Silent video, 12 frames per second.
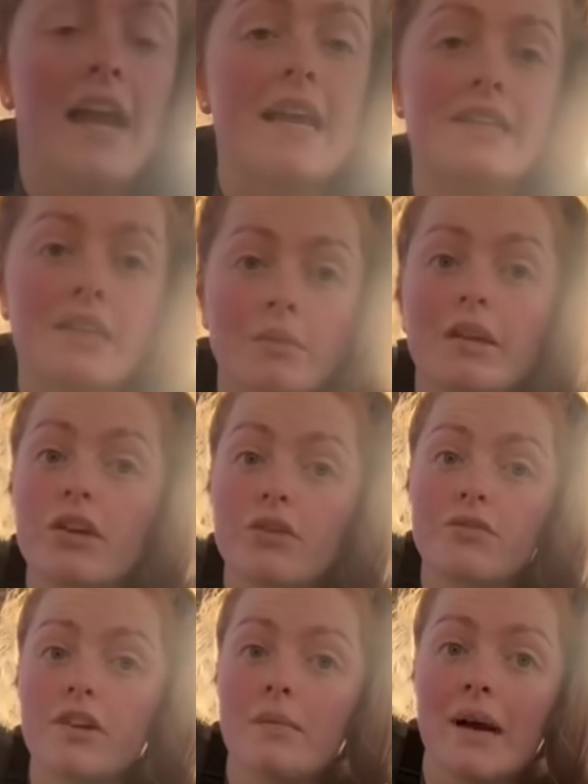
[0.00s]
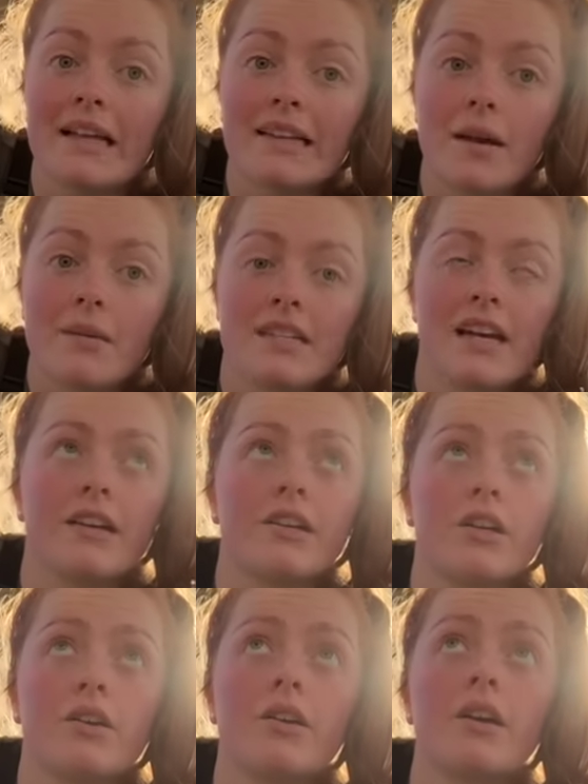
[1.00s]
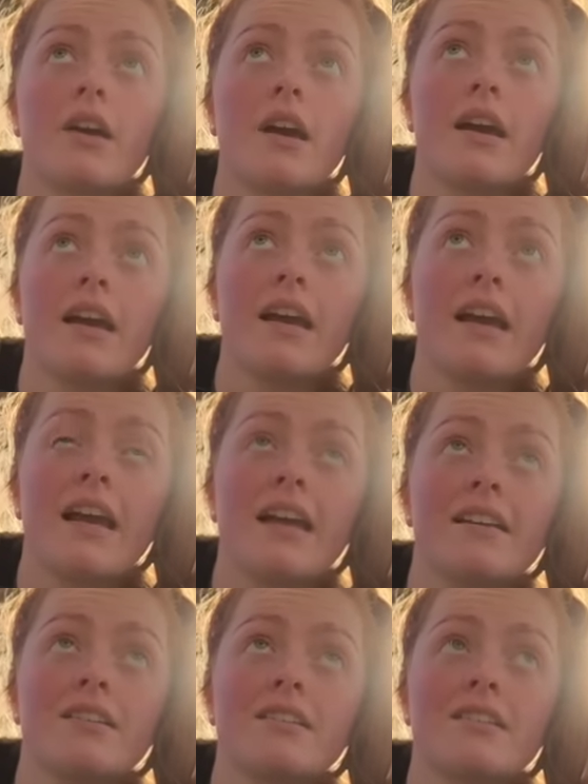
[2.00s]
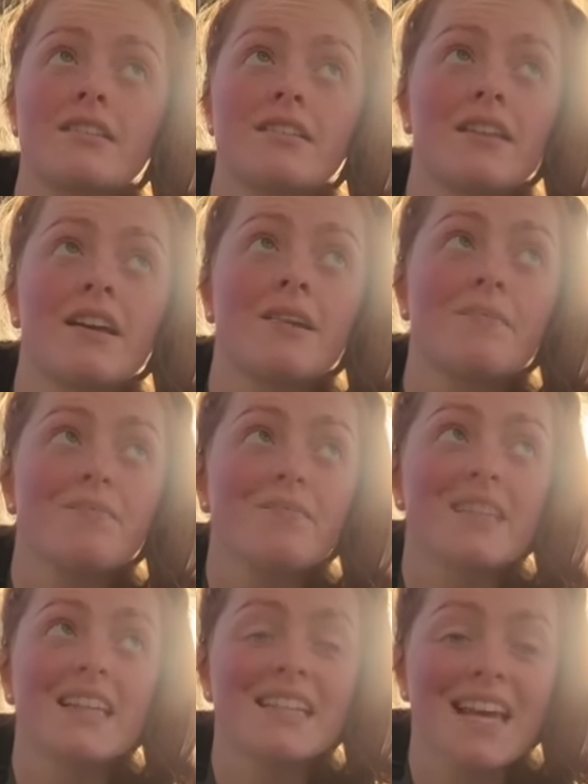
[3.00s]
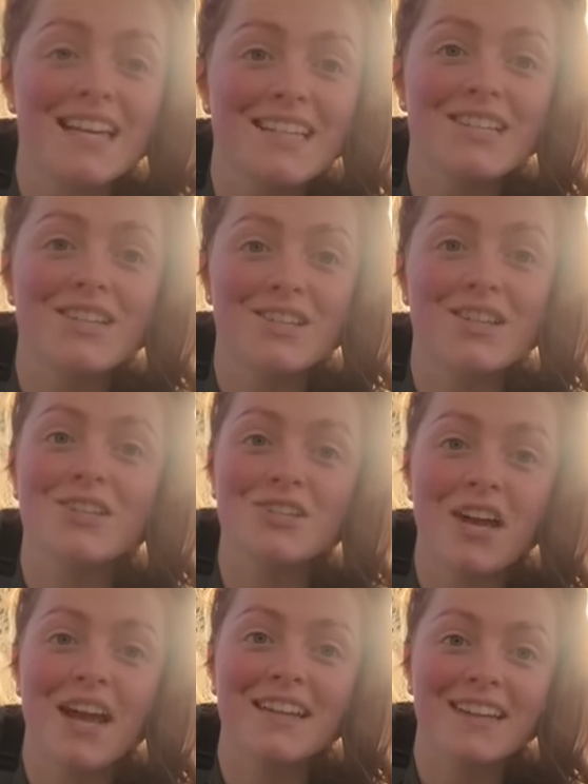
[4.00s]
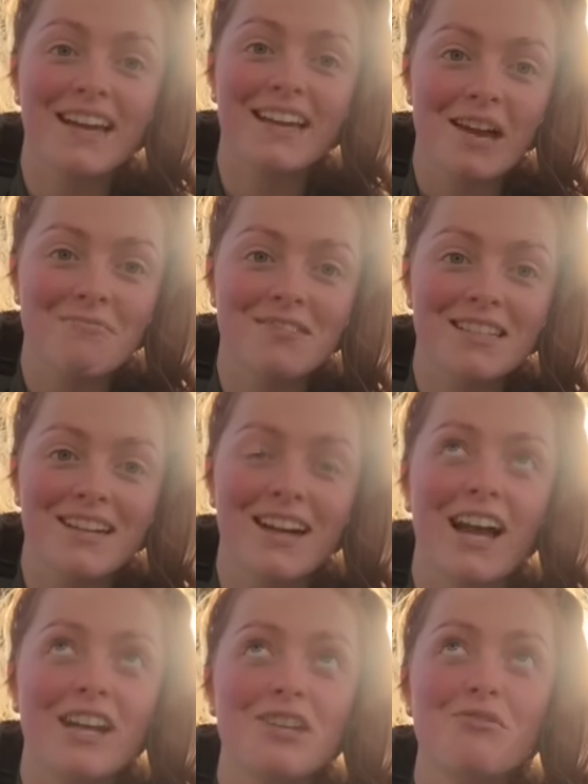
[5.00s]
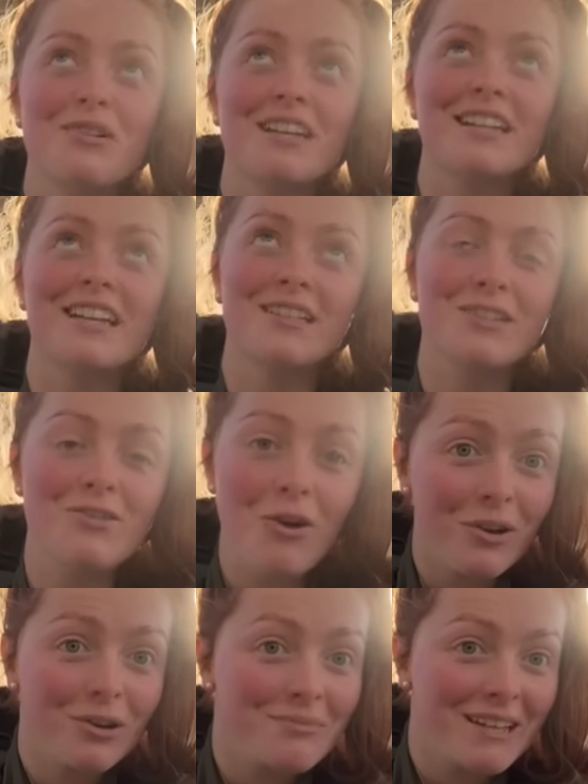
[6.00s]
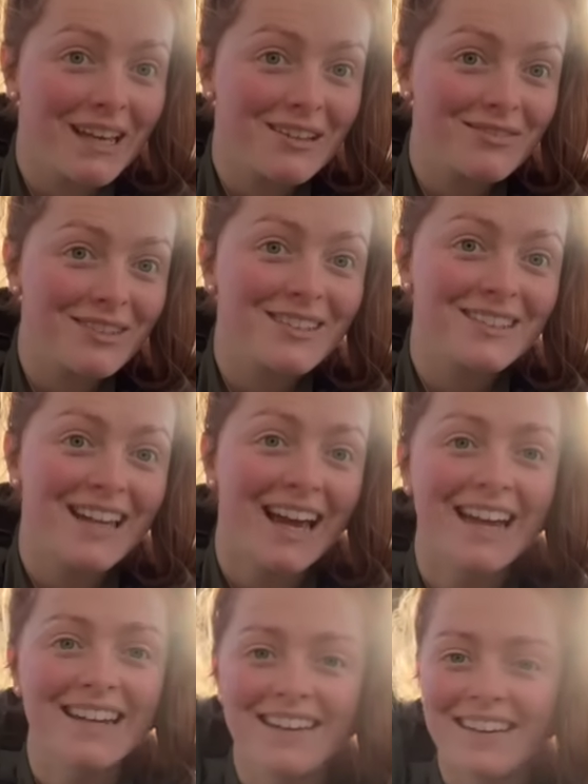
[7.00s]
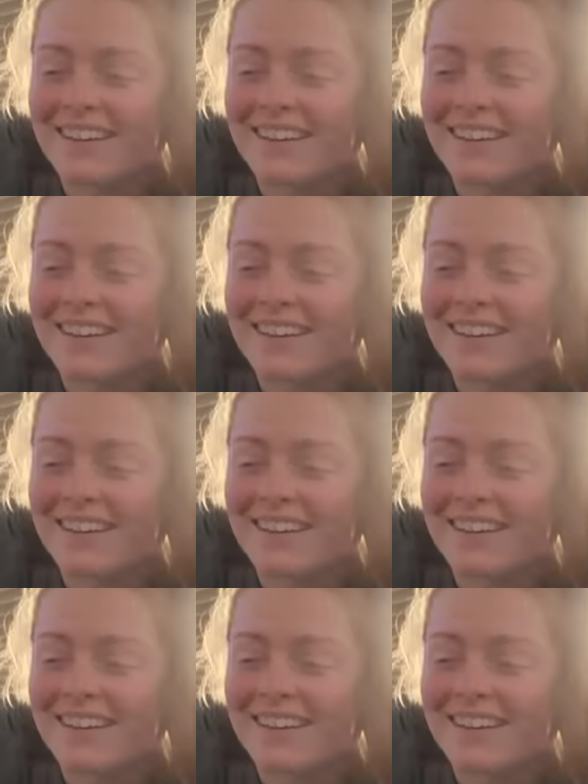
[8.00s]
going to be good for the mind, let me tell you. It is nice to see the shed getting emptier and knowing that it's not going to be getting filled again.